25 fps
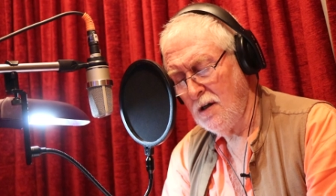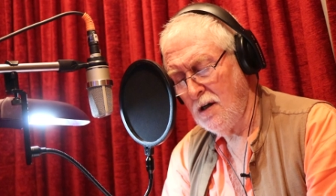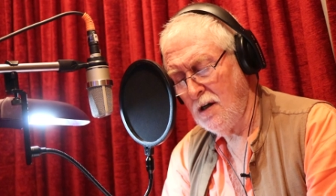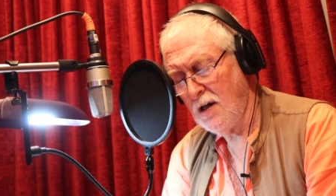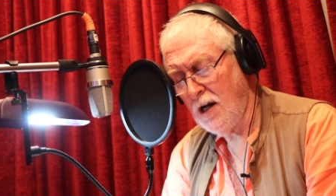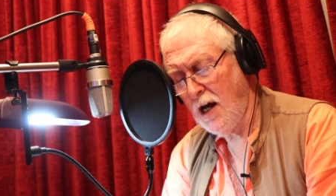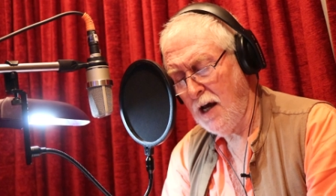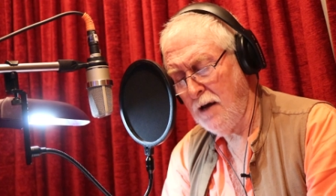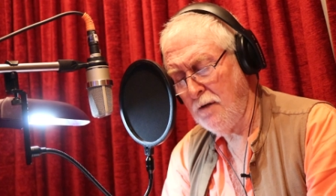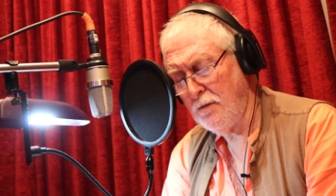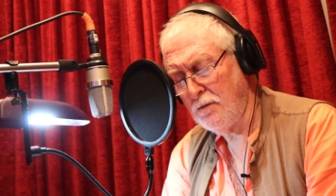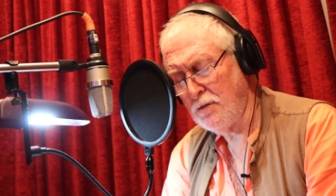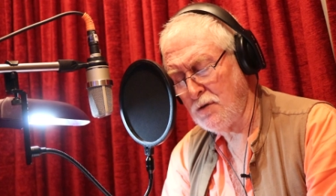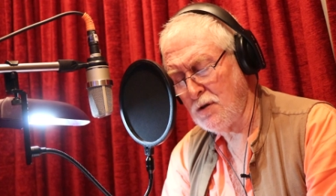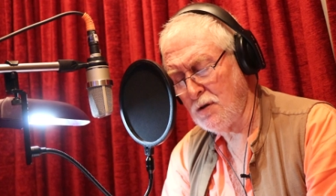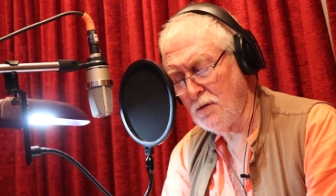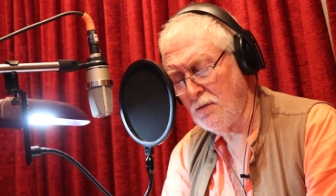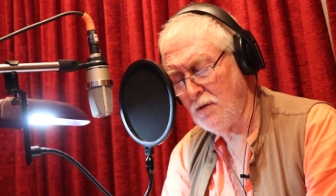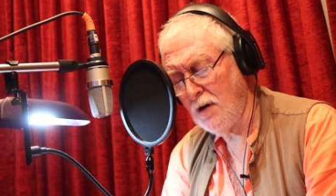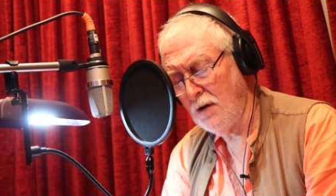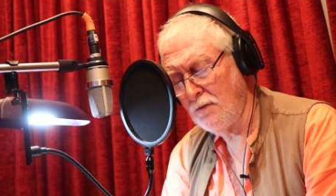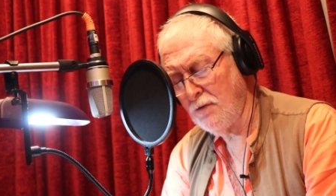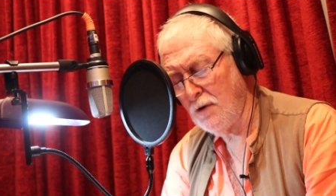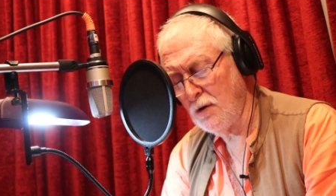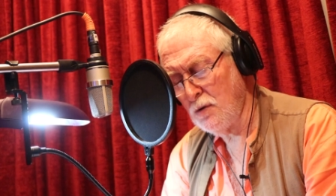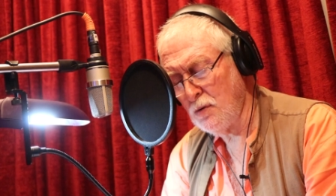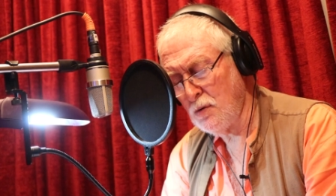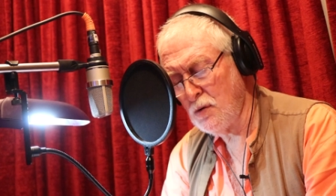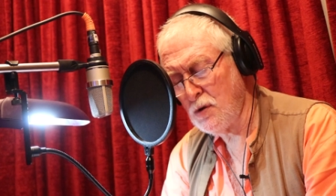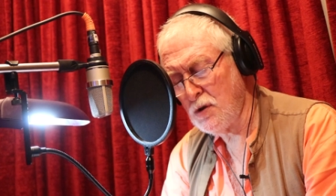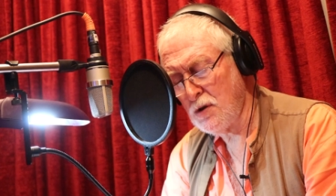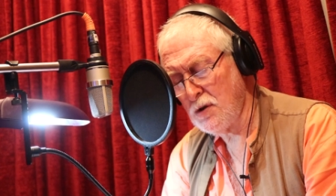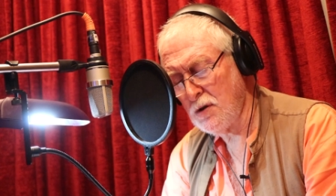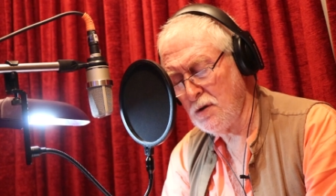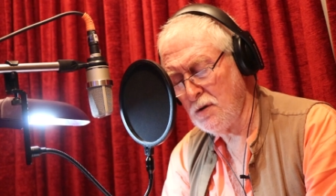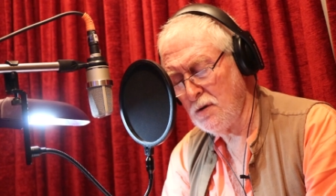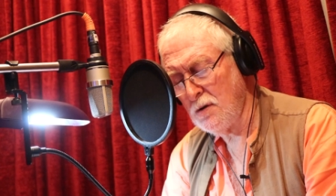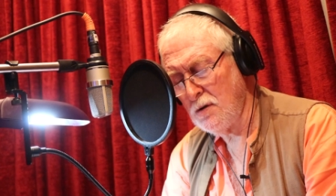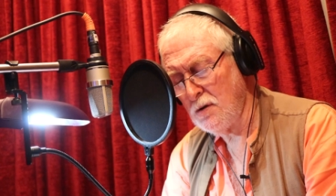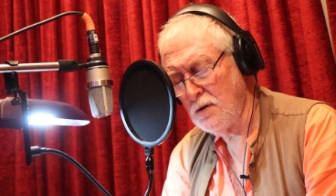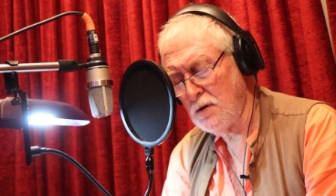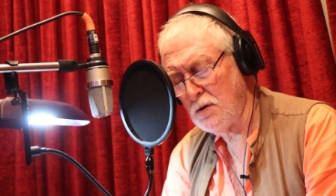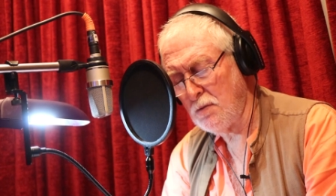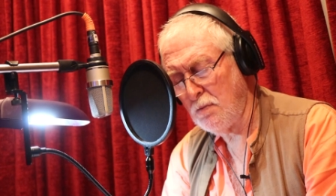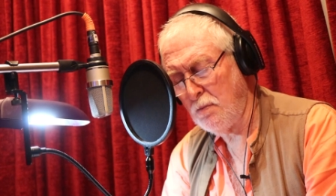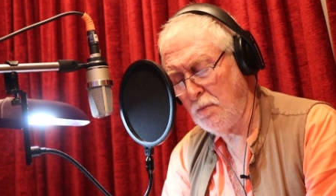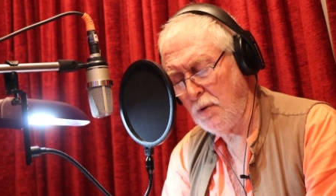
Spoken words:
Life's revolutions,